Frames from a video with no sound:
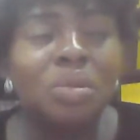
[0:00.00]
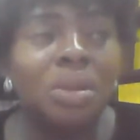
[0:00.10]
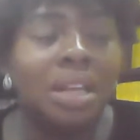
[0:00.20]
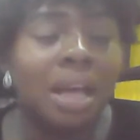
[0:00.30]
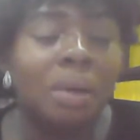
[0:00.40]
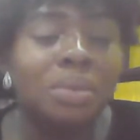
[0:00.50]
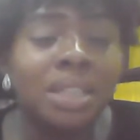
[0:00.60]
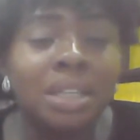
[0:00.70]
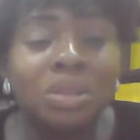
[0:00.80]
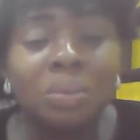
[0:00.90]
It
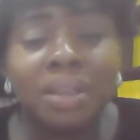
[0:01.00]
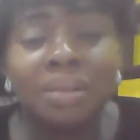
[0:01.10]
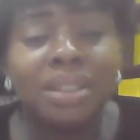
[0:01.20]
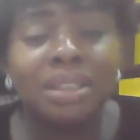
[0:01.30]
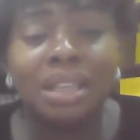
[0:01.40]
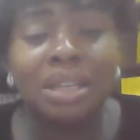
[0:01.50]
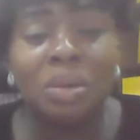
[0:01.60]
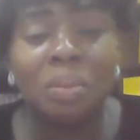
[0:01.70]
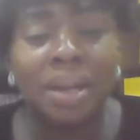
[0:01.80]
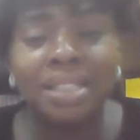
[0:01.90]
comes in sometimes in
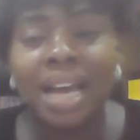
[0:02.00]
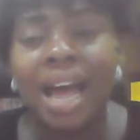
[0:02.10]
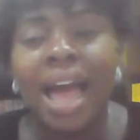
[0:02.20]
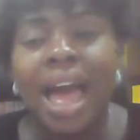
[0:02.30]
your matter,